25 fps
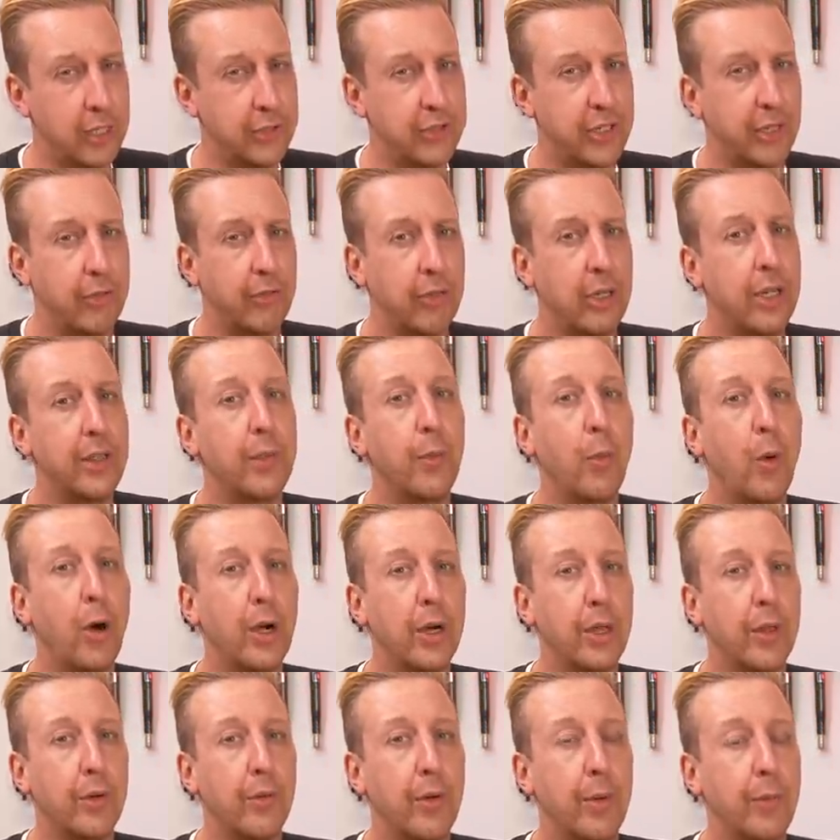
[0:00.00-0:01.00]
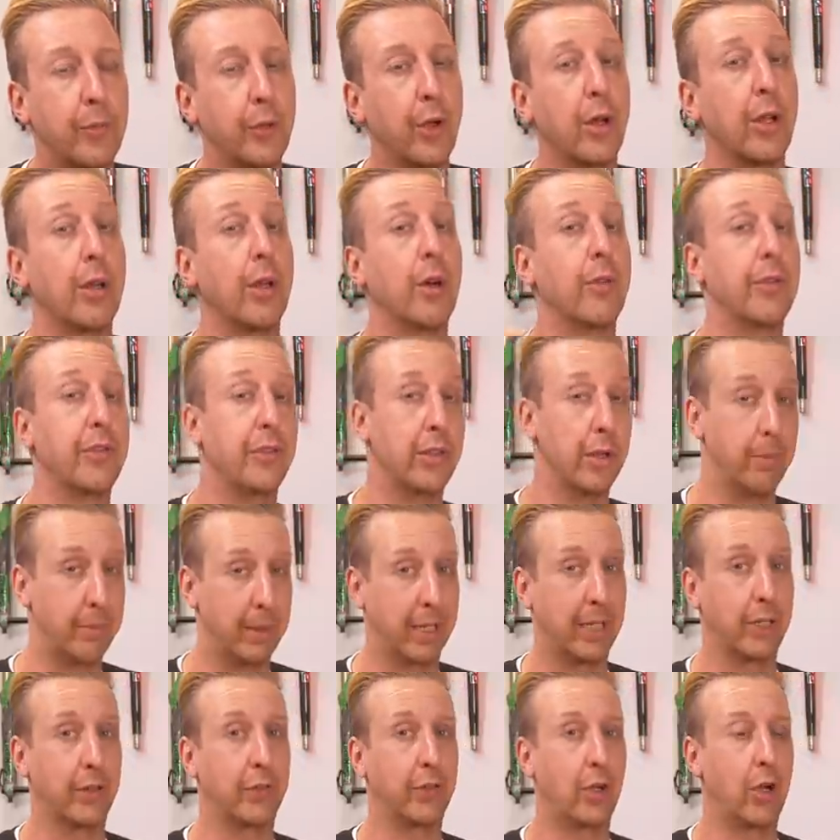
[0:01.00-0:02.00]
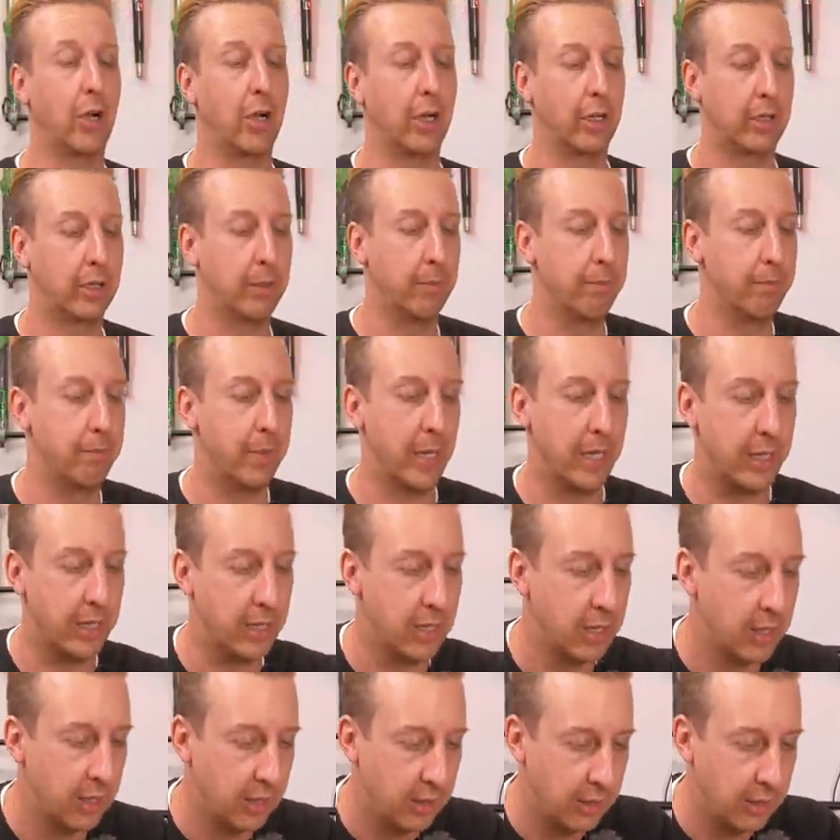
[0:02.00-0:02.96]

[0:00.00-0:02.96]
Generally, the wider the rims are, obviously the bigger the tyre can be.